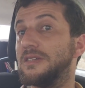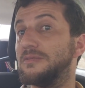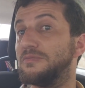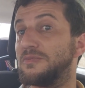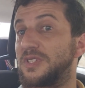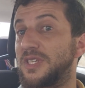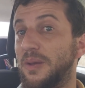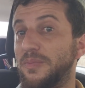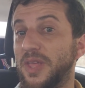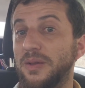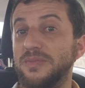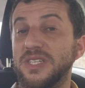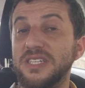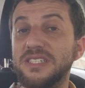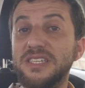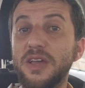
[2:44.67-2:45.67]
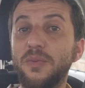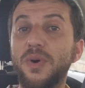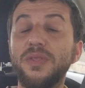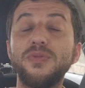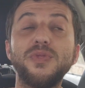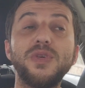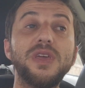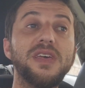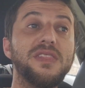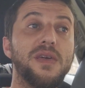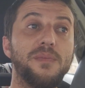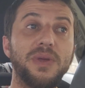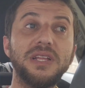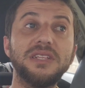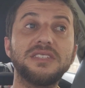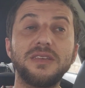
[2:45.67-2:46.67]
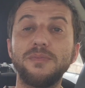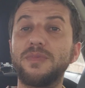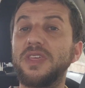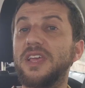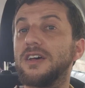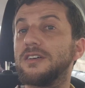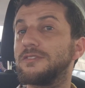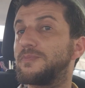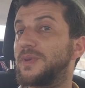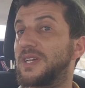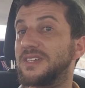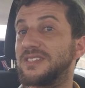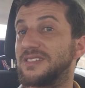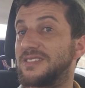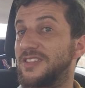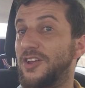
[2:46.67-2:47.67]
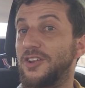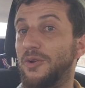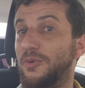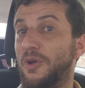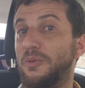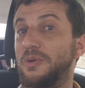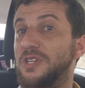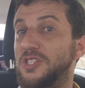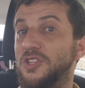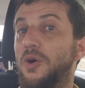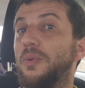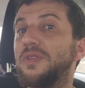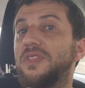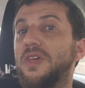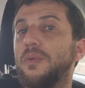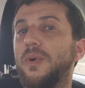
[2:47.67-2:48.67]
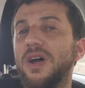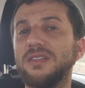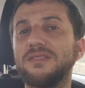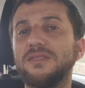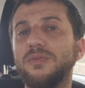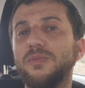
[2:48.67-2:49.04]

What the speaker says: sometimes they say one thing and they mean something else because they don't always know what they want.